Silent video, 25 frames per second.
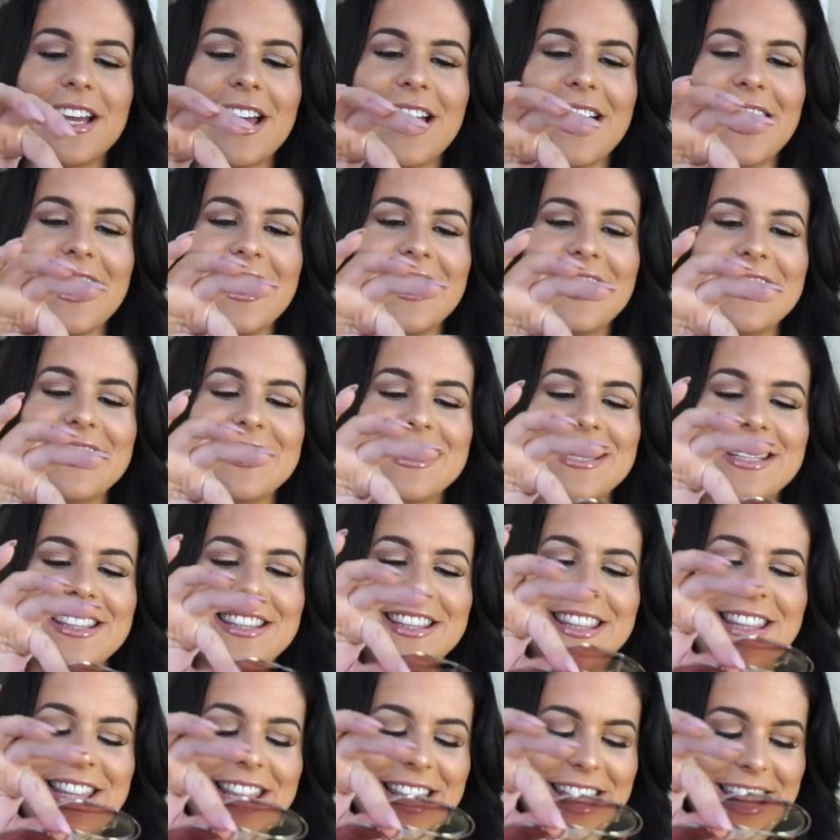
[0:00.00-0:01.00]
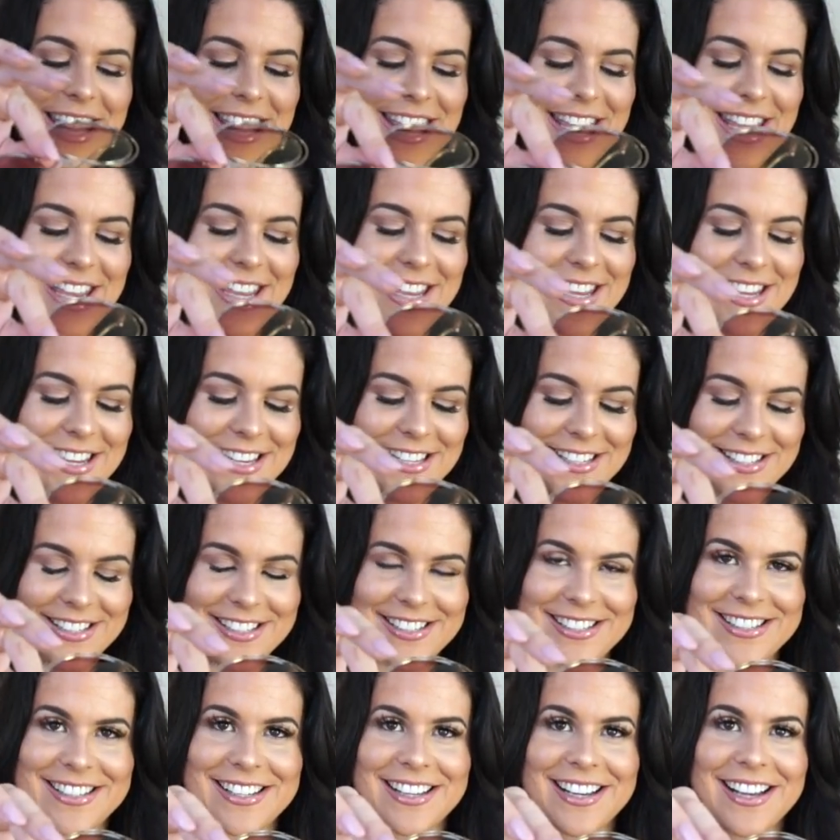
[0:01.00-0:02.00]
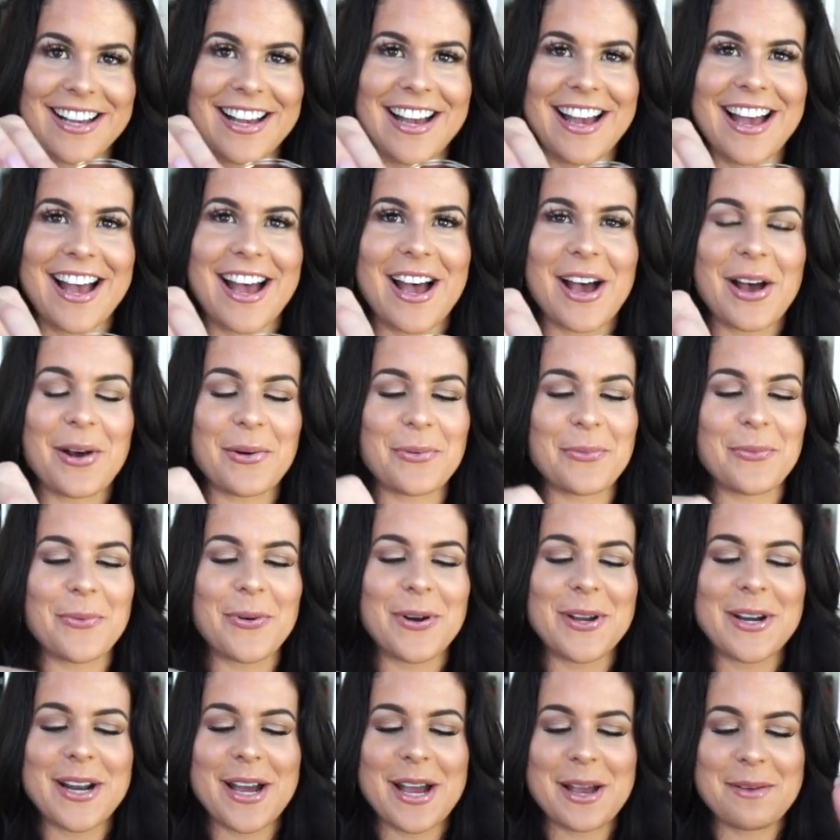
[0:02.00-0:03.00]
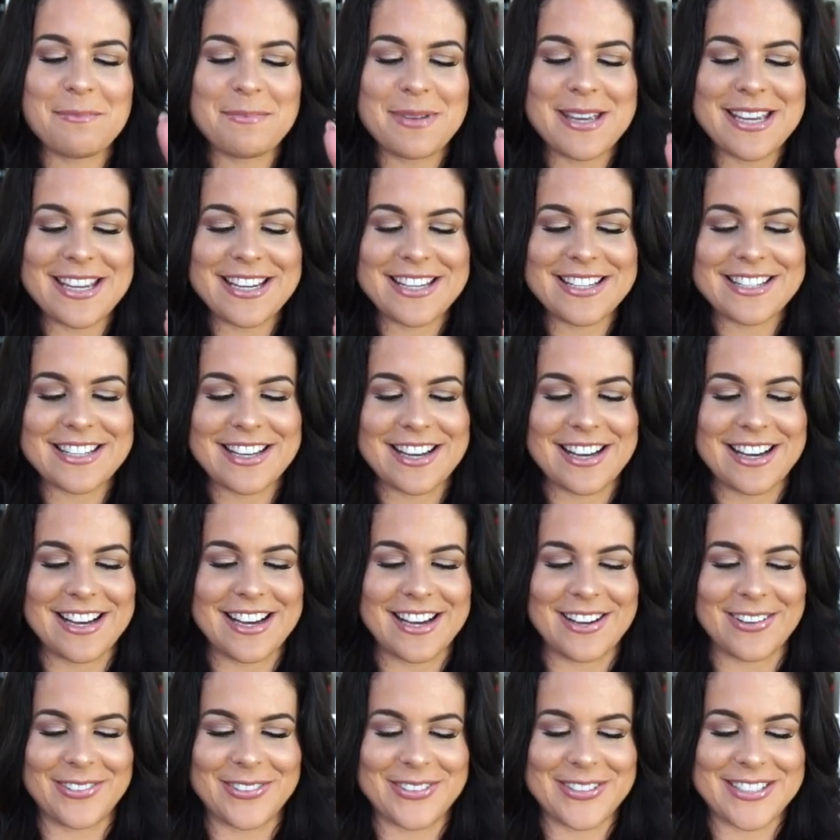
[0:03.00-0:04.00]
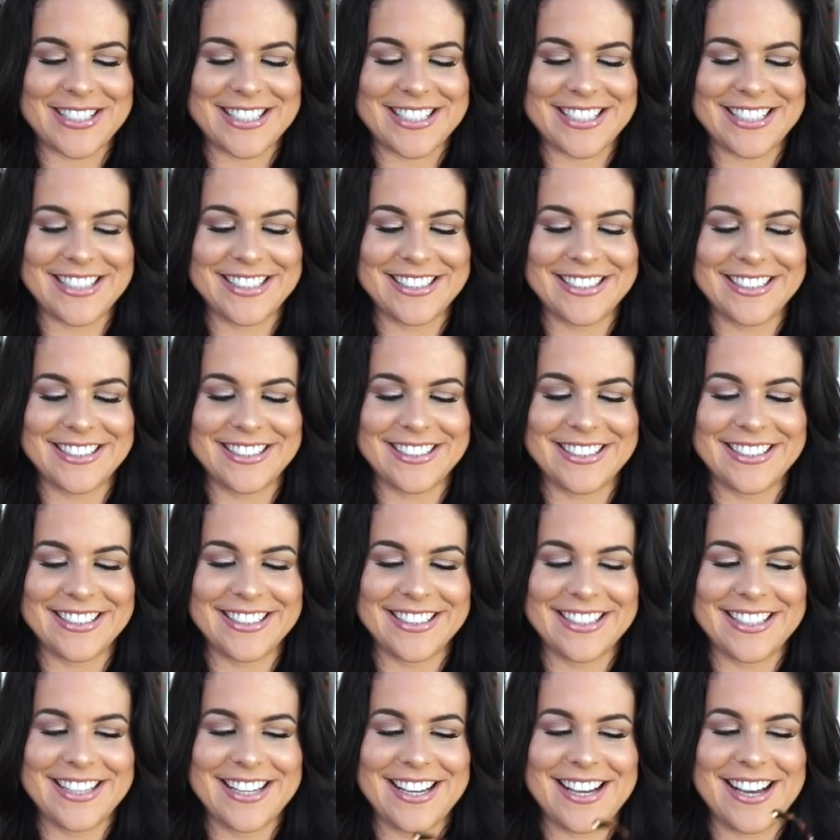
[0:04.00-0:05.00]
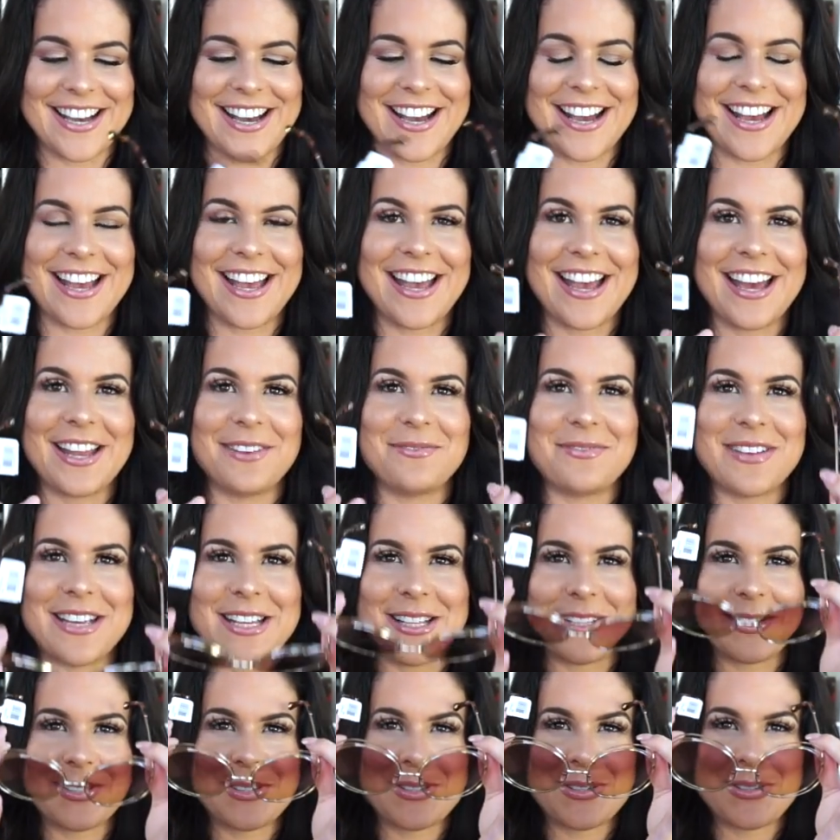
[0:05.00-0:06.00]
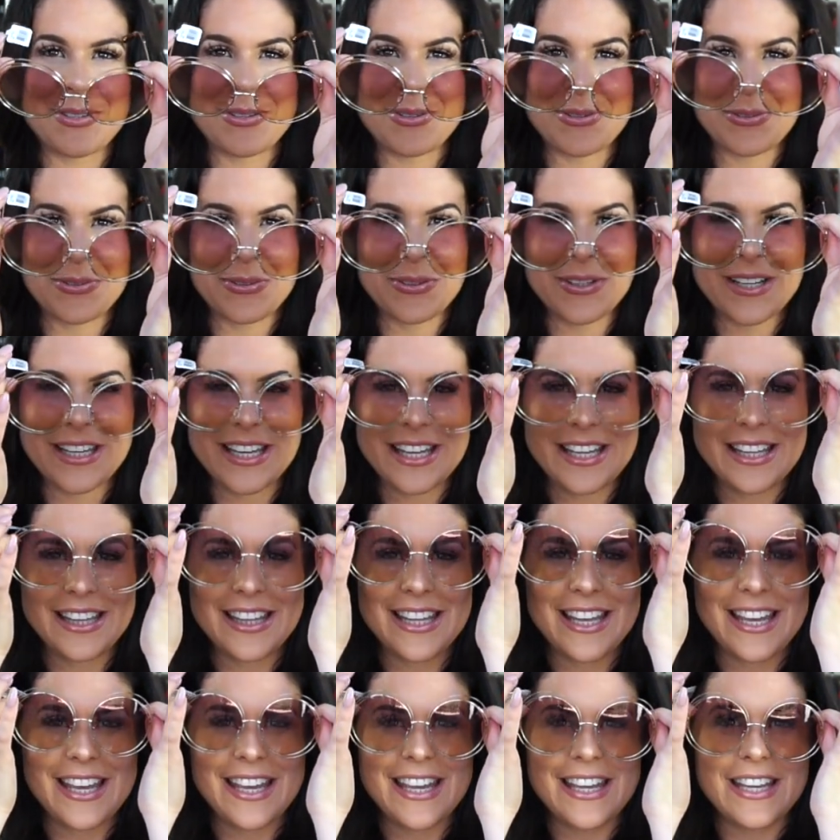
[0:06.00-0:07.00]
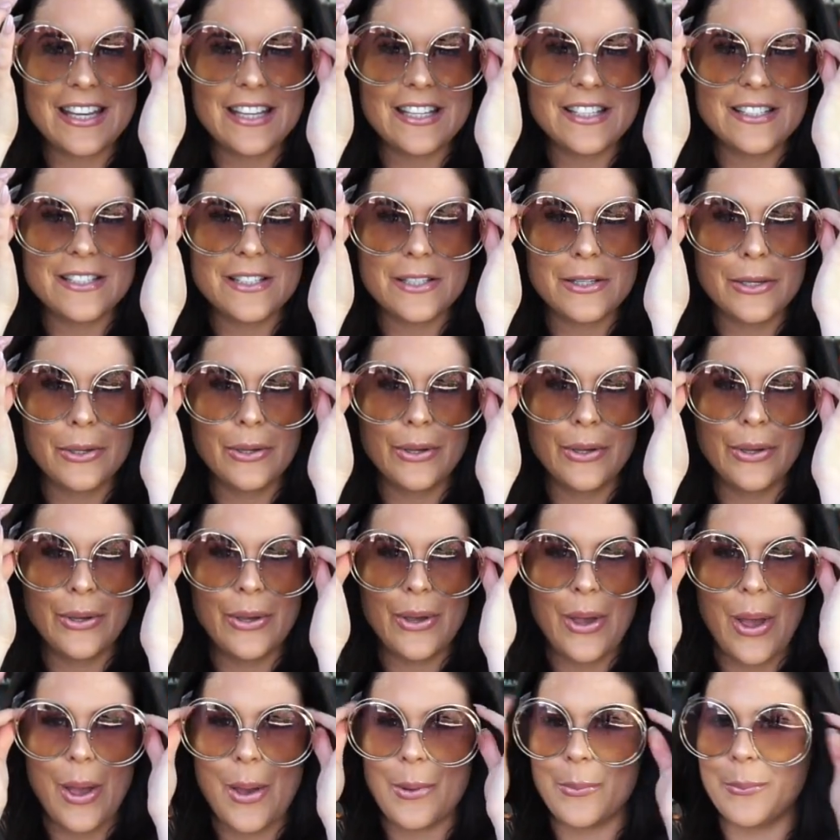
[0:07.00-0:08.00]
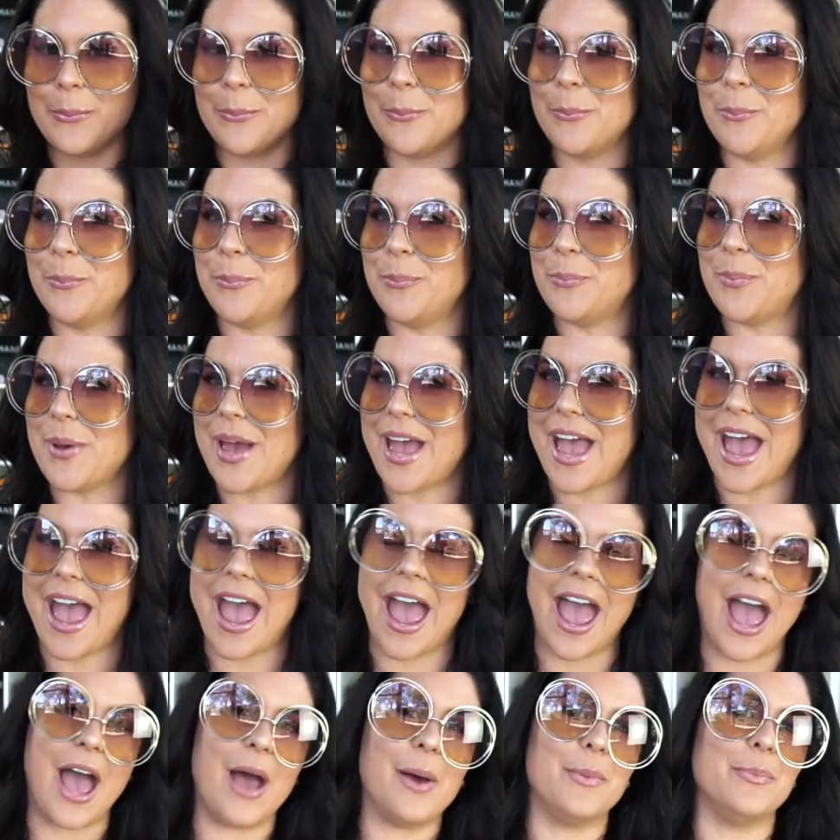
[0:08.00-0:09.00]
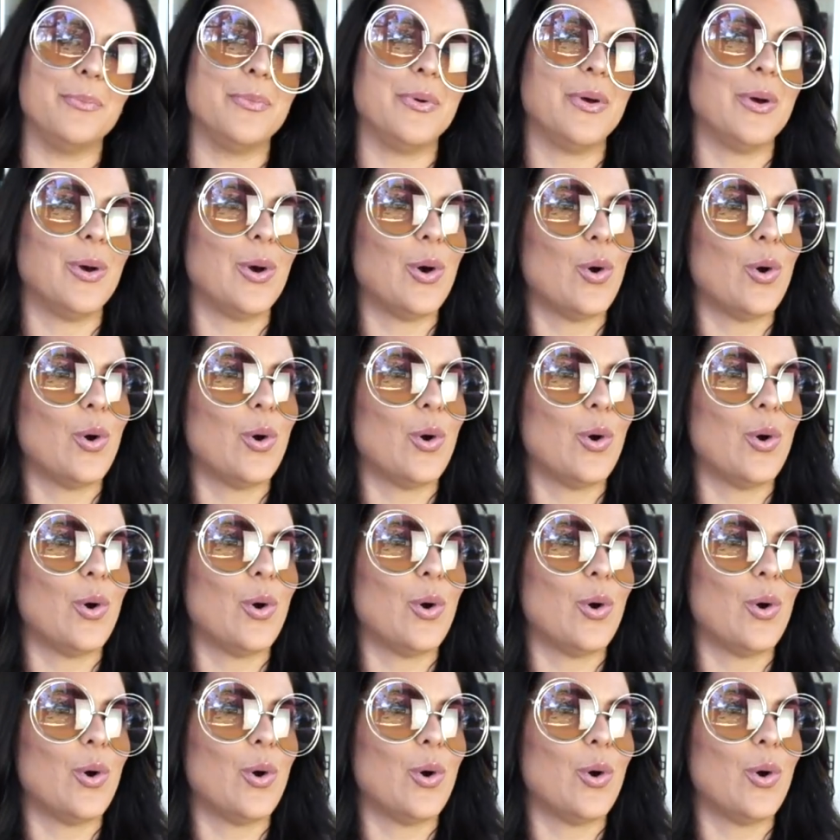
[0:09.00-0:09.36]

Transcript: and these are what I picked out. I had been stalking these. Bam!